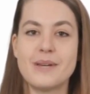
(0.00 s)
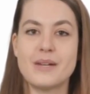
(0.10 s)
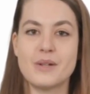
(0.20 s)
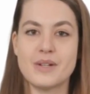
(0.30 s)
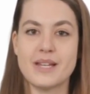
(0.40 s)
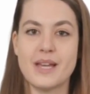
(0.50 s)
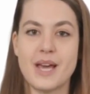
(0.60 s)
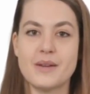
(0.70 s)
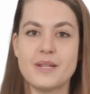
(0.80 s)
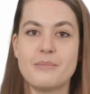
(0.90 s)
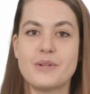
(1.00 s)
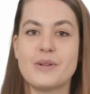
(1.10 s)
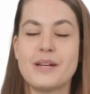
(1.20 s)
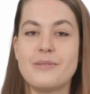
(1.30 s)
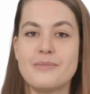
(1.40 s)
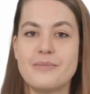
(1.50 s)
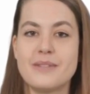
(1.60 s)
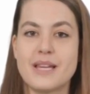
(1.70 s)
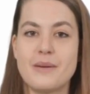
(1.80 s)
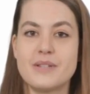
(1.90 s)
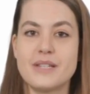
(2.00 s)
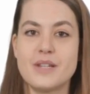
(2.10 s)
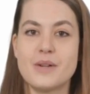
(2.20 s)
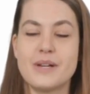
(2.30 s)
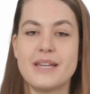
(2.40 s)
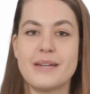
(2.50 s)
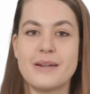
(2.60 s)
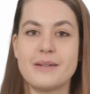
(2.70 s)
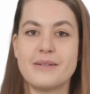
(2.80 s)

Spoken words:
including cloud computing, cybersecurity,